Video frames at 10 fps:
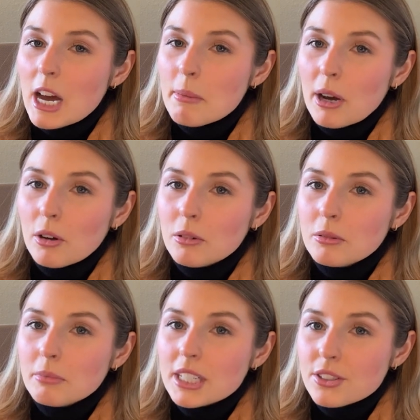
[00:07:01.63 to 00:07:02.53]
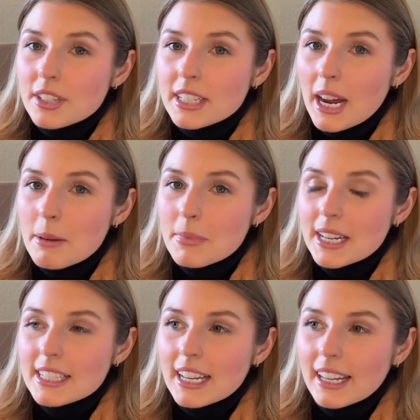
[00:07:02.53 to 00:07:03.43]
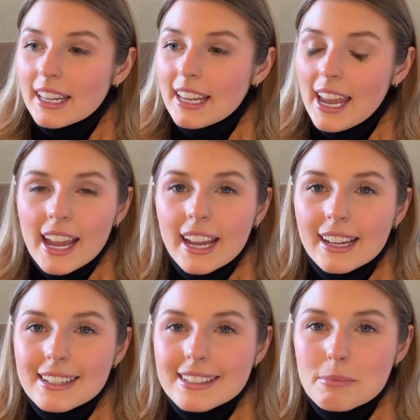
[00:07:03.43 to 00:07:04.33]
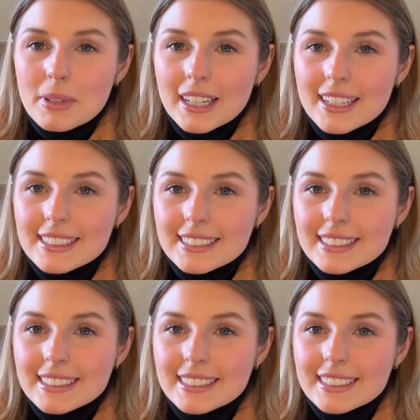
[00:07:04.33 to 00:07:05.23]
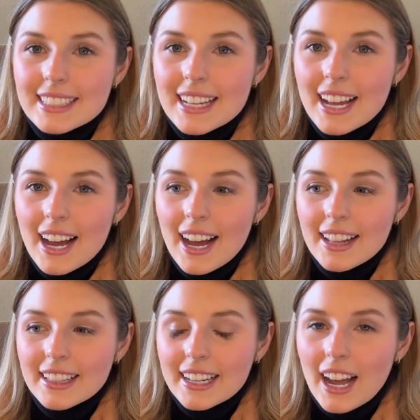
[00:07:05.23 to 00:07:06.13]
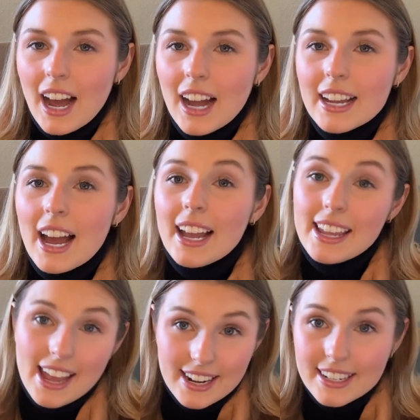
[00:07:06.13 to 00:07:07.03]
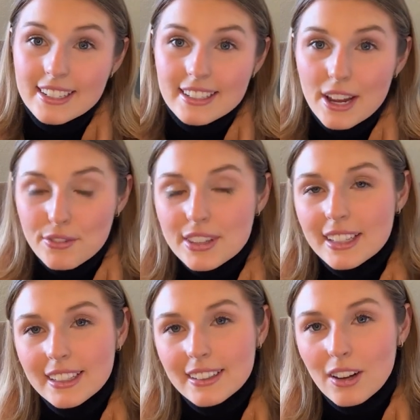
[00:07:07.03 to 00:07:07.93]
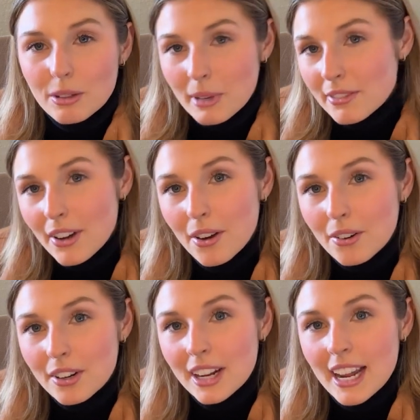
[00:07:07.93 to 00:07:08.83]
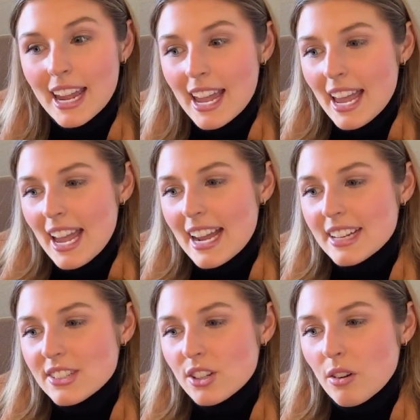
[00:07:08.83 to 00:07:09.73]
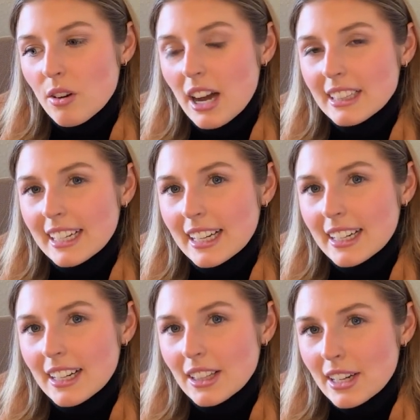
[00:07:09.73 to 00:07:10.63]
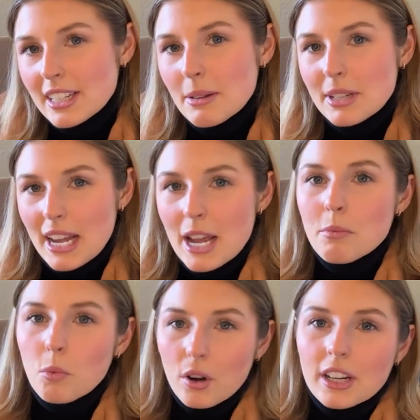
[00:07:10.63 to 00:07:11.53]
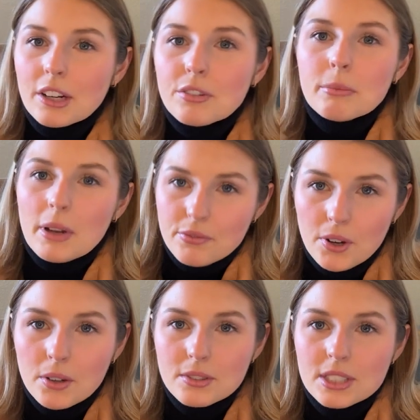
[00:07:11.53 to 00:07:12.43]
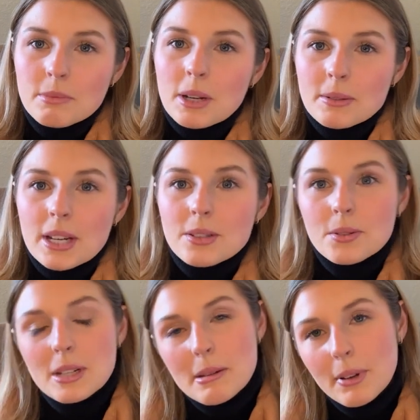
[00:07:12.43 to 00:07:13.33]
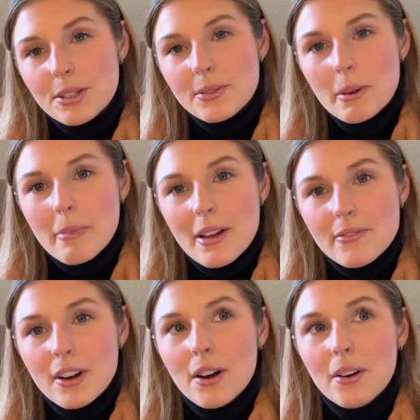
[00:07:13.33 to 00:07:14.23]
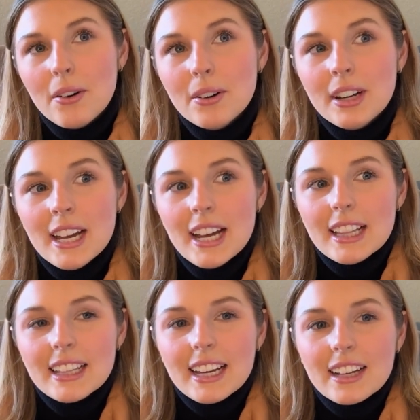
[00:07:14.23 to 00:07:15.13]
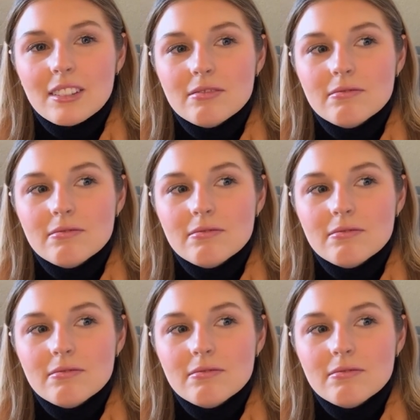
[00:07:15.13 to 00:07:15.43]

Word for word: about my screen time because I can't because like I, I edit everything on my phone and so I like a lot of times I am working from my phone sometimes I do emails from my phone like